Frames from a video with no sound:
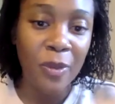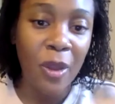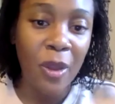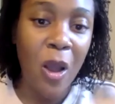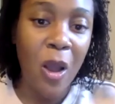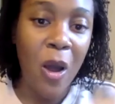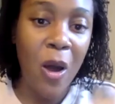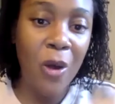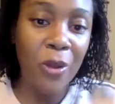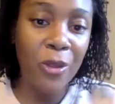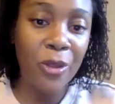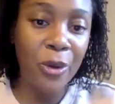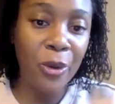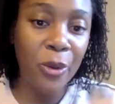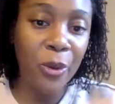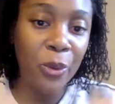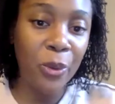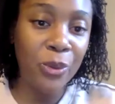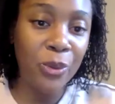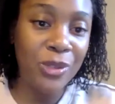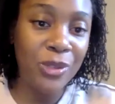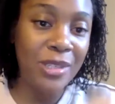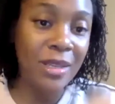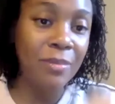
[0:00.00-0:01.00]

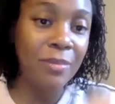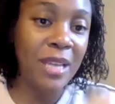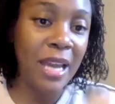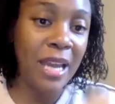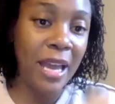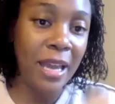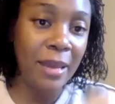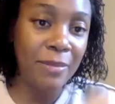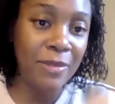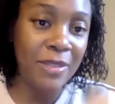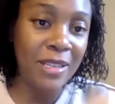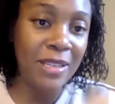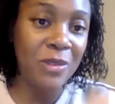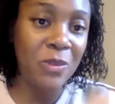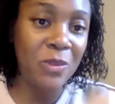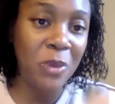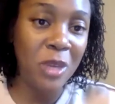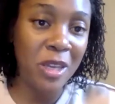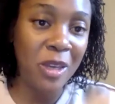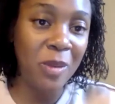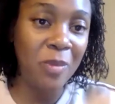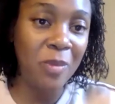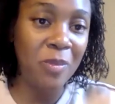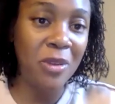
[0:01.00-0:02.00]
Although sometimes as we
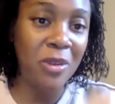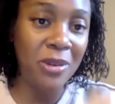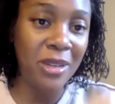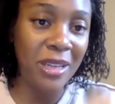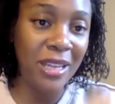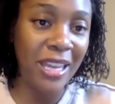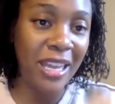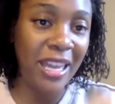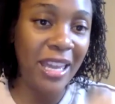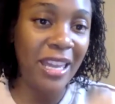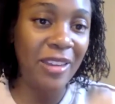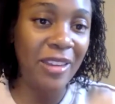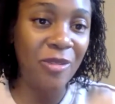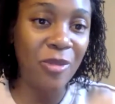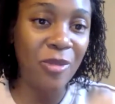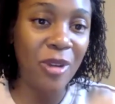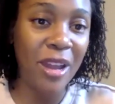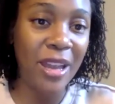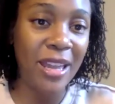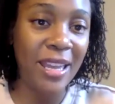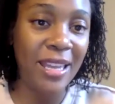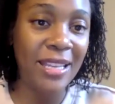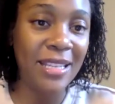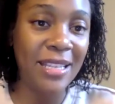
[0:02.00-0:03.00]
communicate,
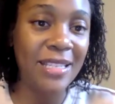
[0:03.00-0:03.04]
right,